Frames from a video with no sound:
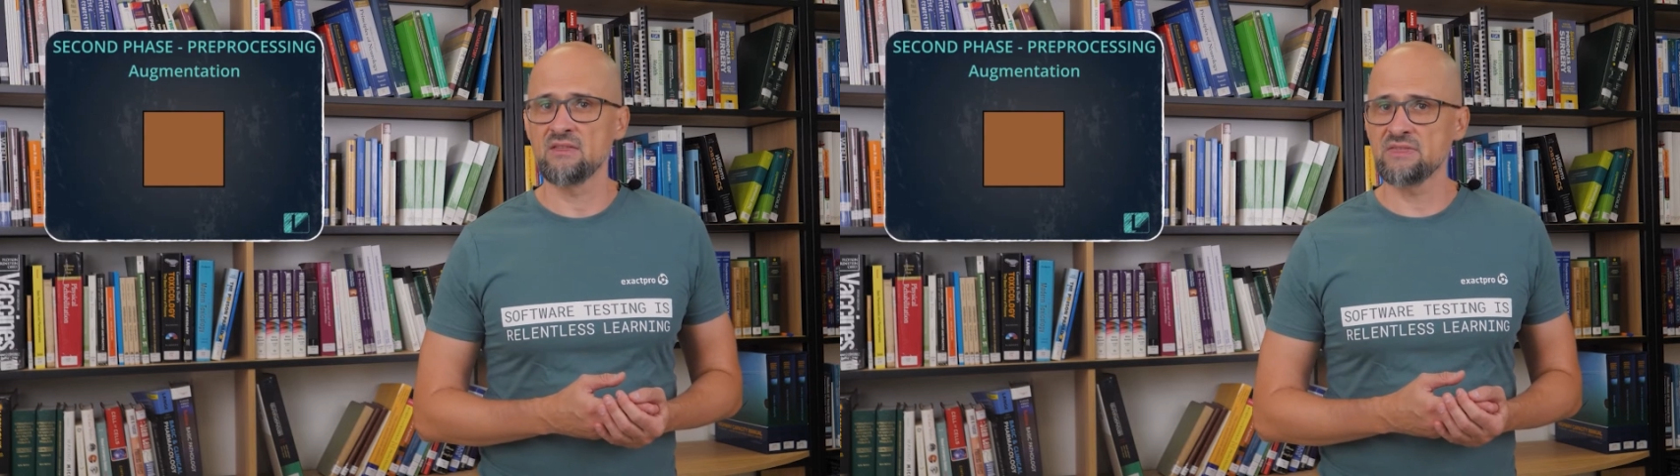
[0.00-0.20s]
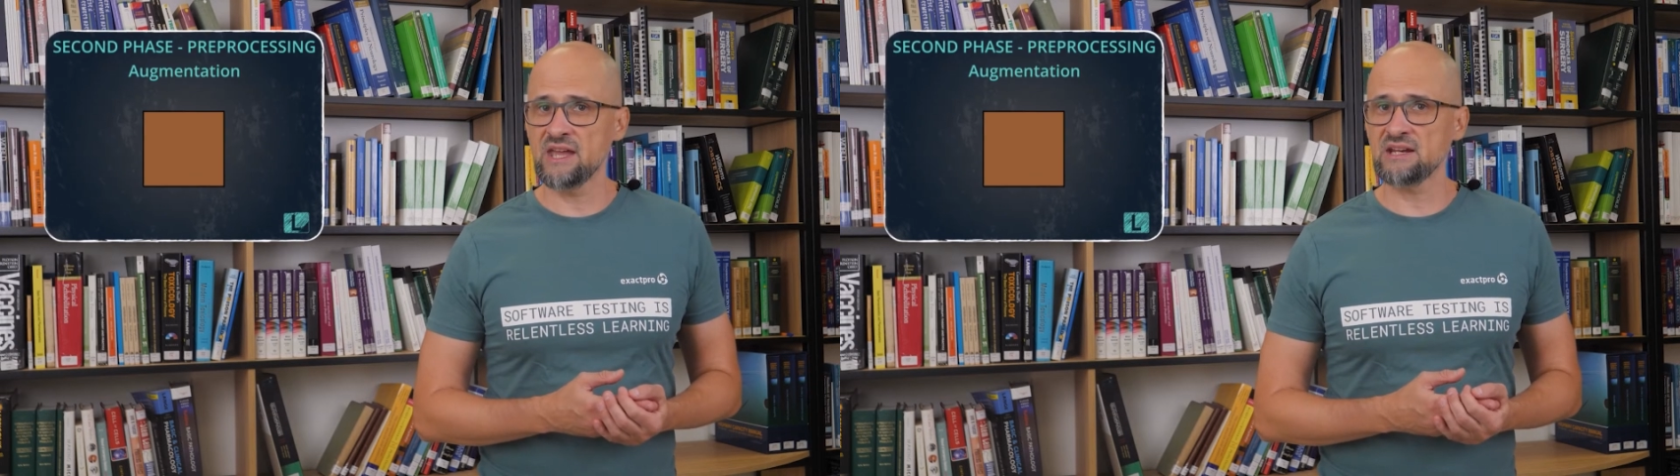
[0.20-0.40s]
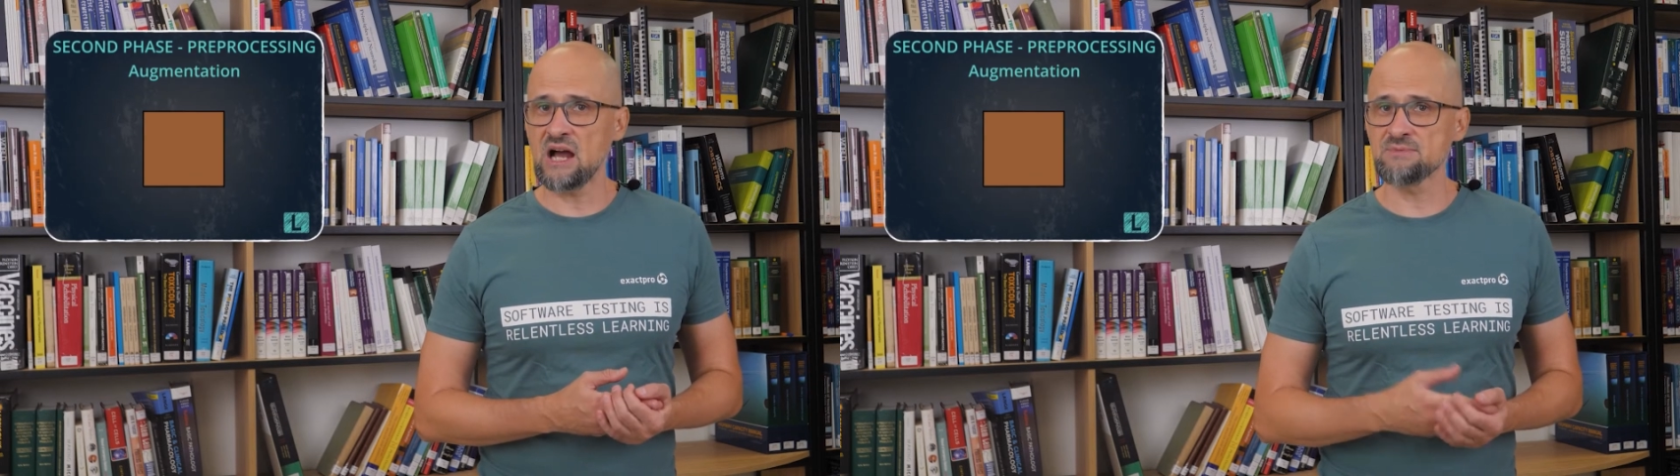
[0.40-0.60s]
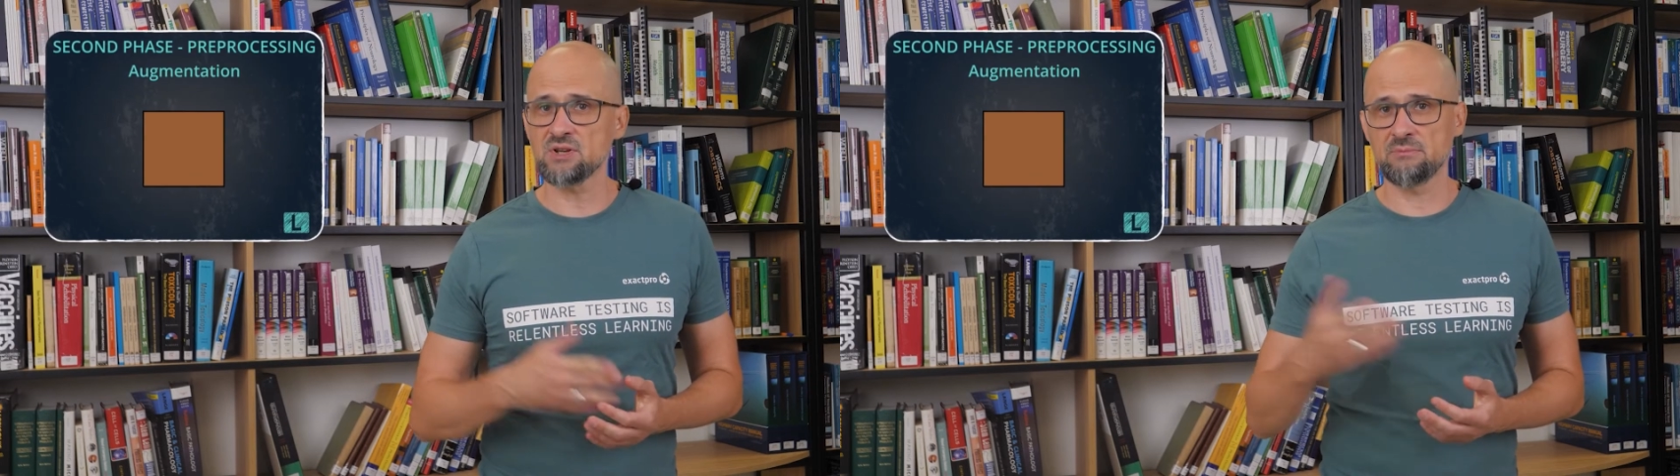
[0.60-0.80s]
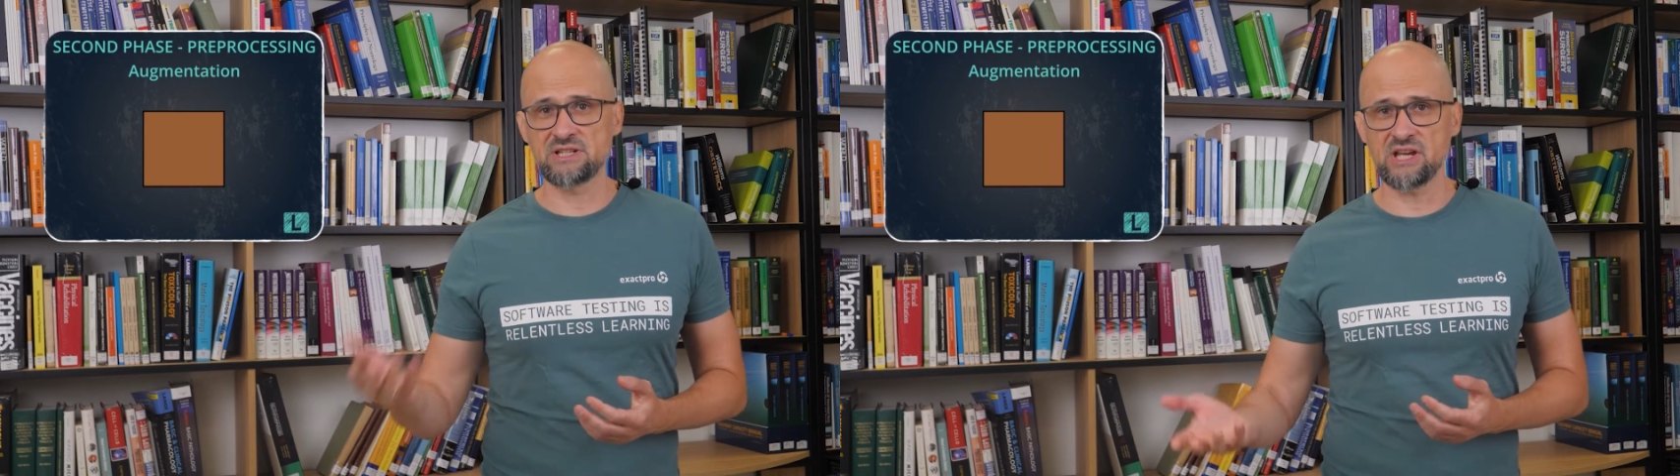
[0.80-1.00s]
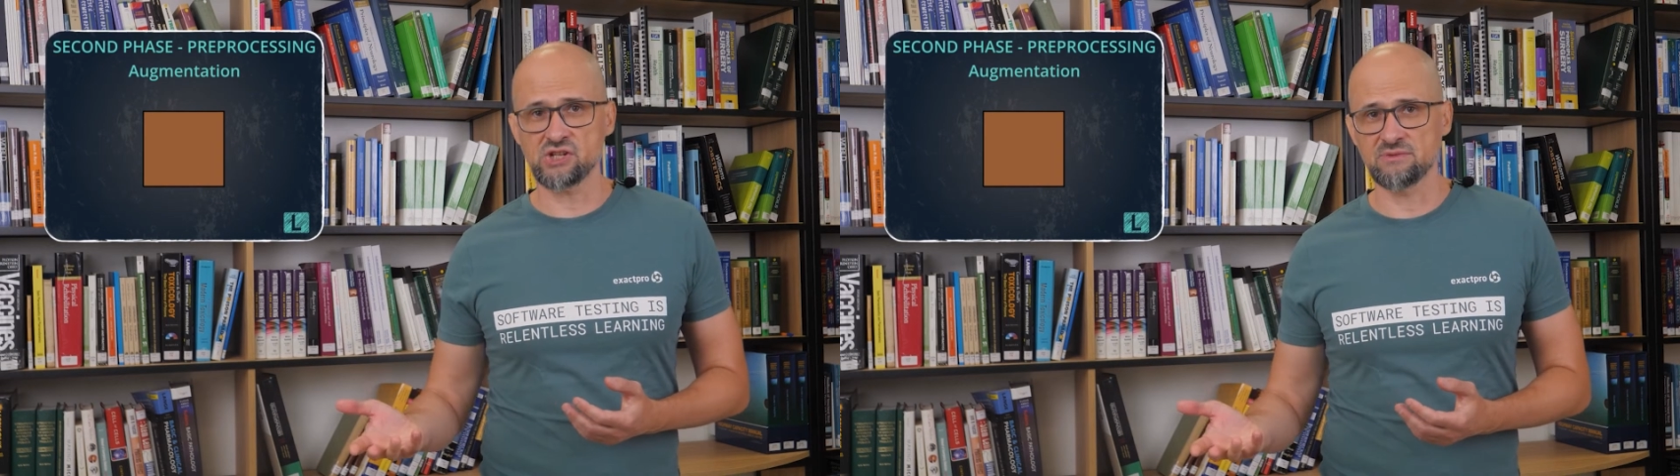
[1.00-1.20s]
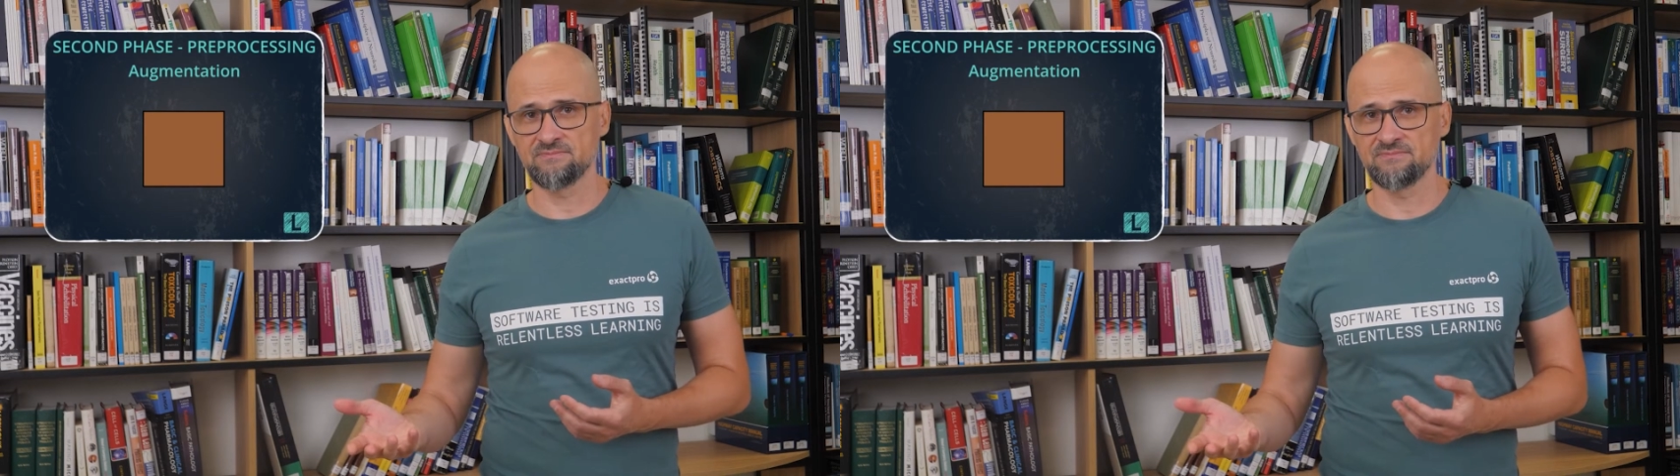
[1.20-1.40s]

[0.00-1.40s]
Then comes augmentation.